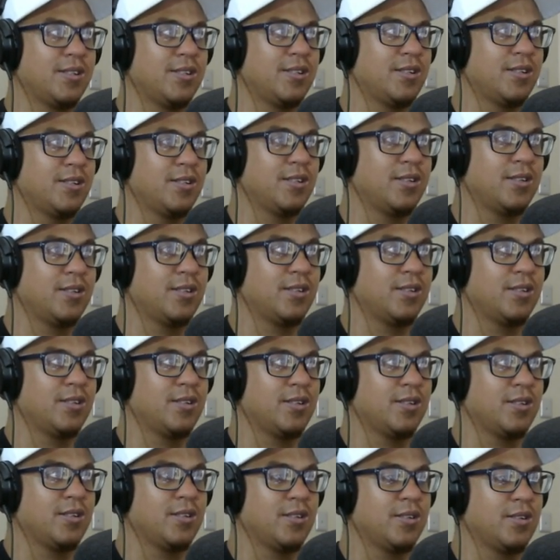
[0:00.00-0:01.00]

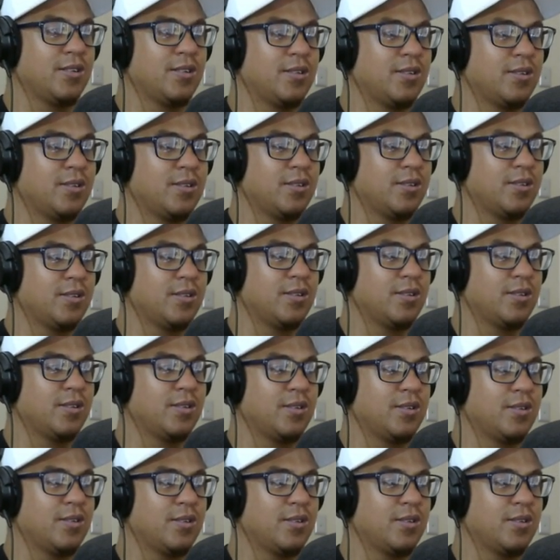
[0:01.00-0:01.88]
Nothing is said.